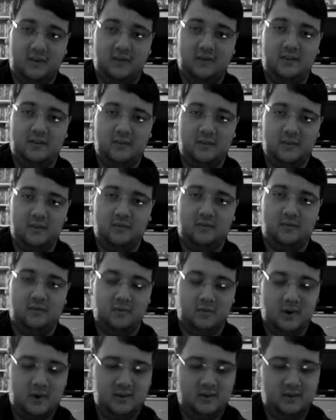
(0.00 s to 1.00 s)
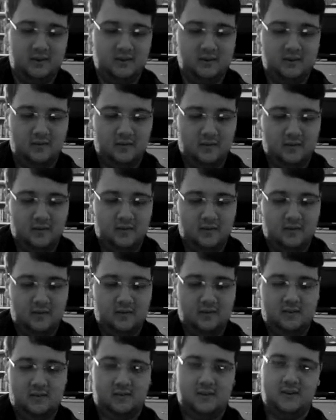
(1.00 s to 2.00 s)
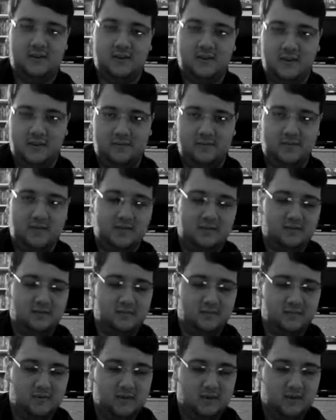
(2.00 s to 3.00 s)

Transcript: I'll still rent it. Still got faith in it.